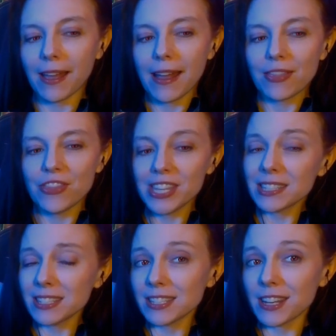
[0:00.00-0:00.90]

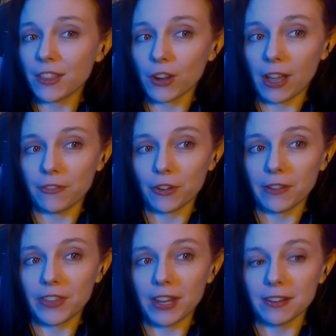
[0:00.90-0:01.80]
This is another cover
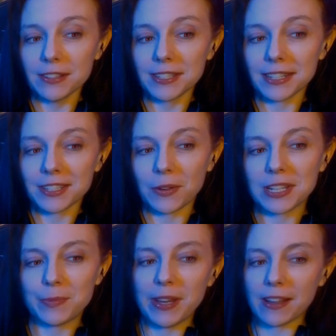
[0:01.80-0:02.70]
of theirs. It's going
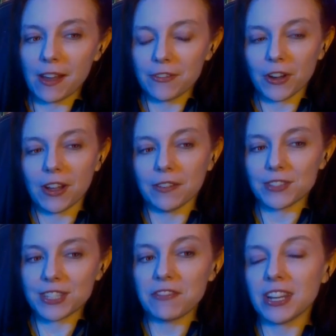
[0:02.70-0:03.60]
to be a cover of
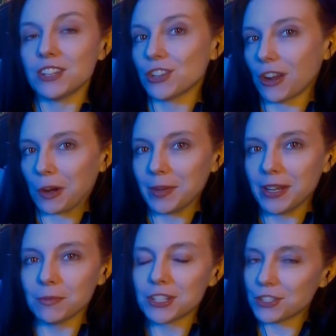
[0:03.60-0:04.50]
Seven Nation
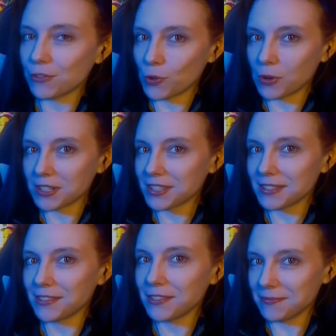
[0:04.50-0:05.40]
Army, which is of
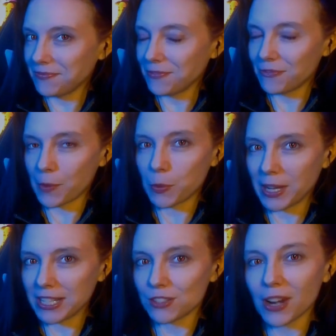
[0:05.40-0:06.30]
course from the
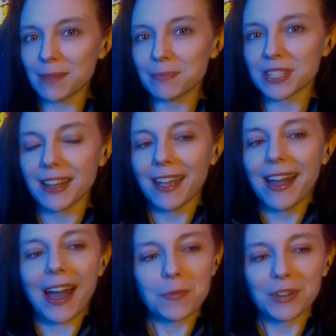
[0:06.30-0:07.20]
White Stripes.
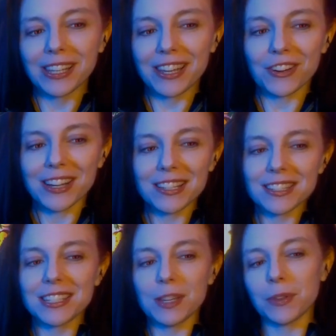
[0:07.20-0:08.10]
I'm really curious
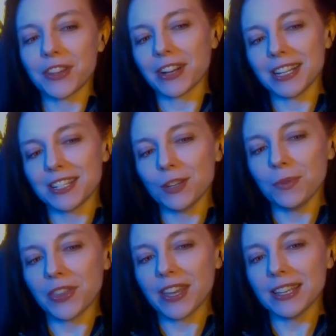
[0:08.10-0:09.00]
to see what they're gonna do
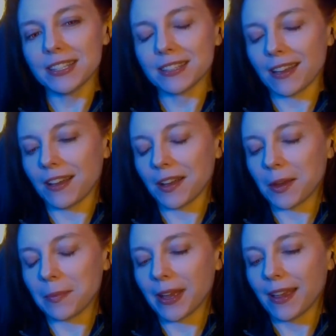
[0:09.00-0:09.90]
with this.
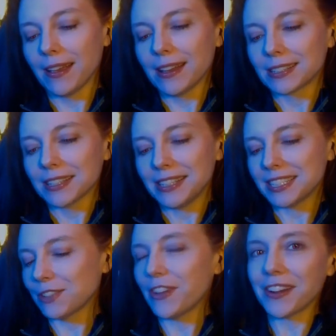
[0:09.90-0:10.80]

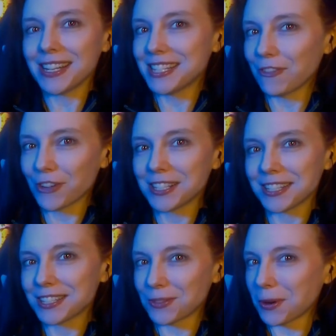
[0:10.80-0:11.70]
It's a very
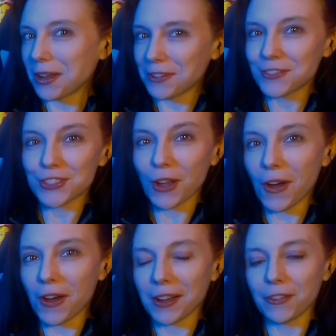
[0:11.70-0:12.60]
different sort of
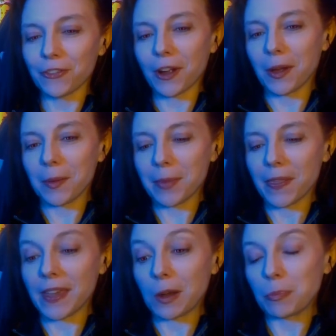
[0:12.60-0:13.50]
song from
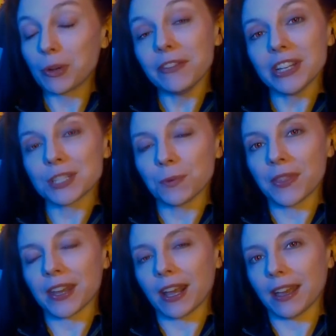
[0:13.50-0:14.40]
their previous one
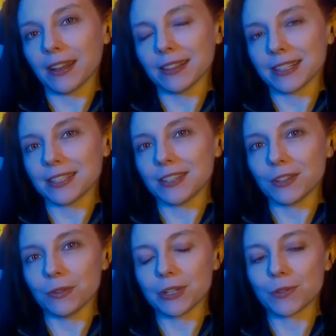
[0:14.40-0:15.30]
that I listened
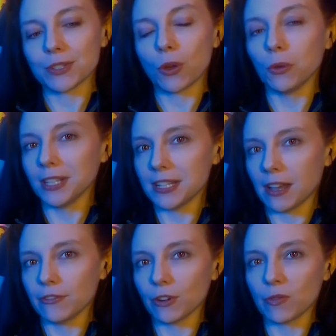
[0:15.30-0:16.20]
to, which was Holy
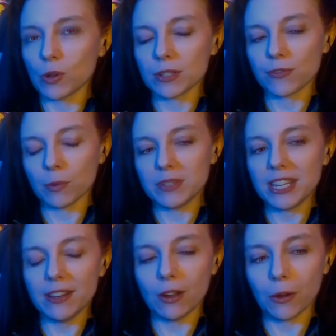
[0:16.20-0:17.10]
Diver, of course, from
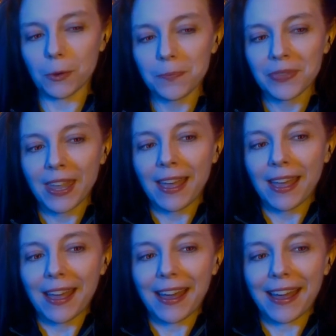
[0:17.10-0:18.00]
Dio.
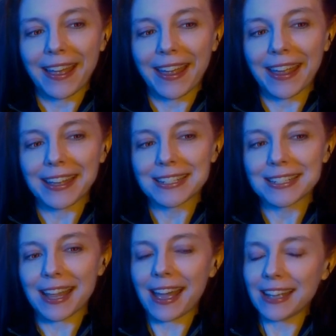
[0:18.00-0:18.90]

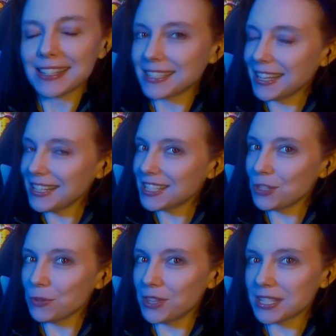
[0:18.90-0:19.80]
And I decided to
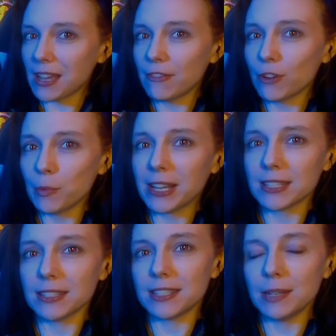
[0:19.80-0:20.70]
do this cover
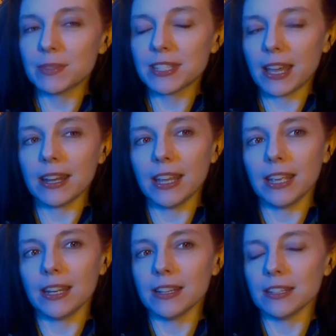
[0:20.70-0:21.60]
because it seems that
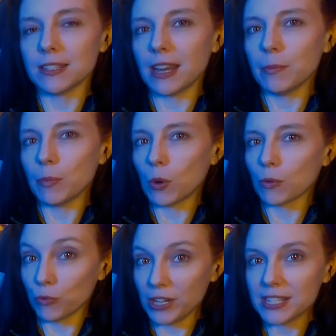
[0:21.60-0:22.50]
it is a
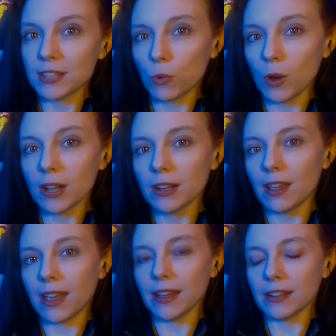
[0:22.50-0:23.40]
more recent one,
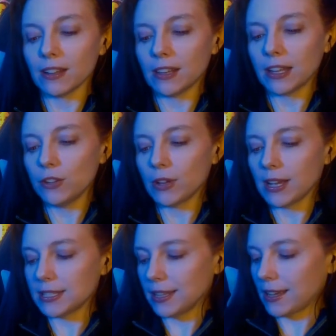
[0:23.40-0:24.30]
and a lot of you
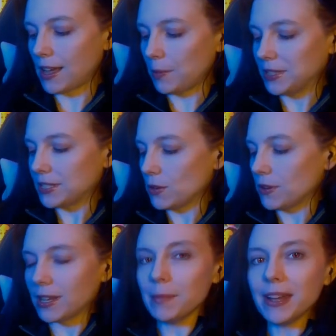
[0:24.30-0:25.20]
guys in the comments, oh,
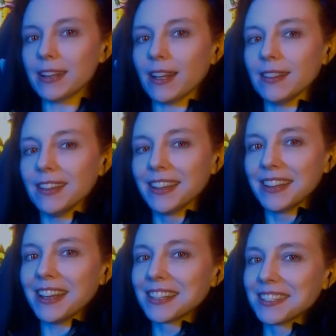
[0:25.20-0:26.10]
come on, Nala.
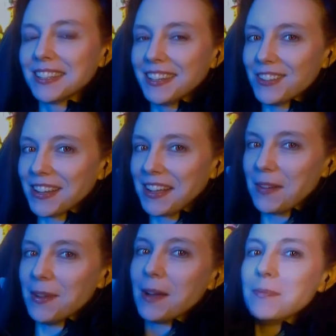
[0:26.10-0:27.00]
Yes, you can
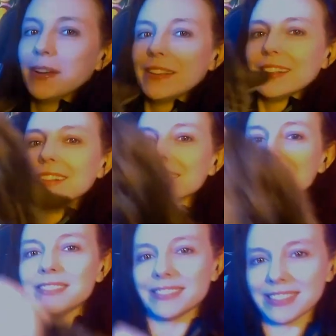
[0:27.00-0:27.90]
come up.
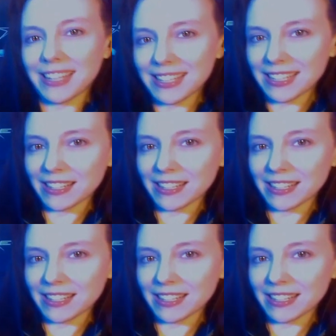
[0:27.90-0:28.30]
Ah,